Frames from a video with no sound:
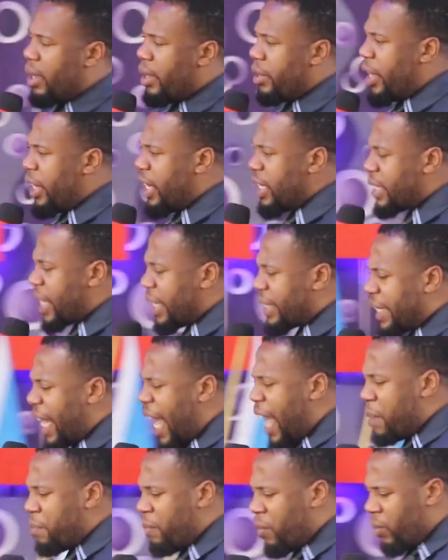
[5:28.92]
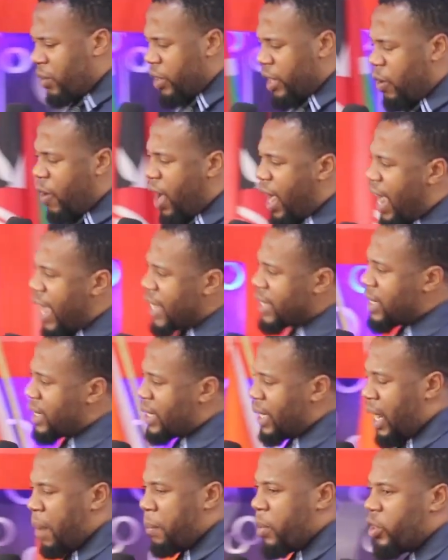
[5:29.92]
there is a time they were
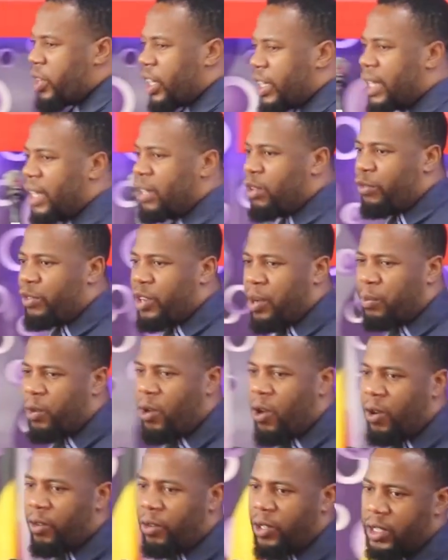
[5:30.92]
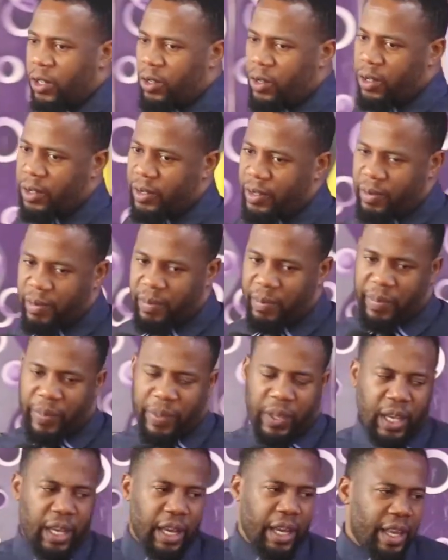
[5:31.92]
asking about the kingdom of God.
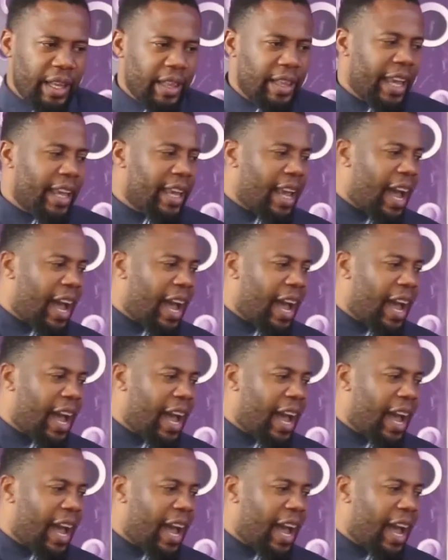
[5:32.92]
They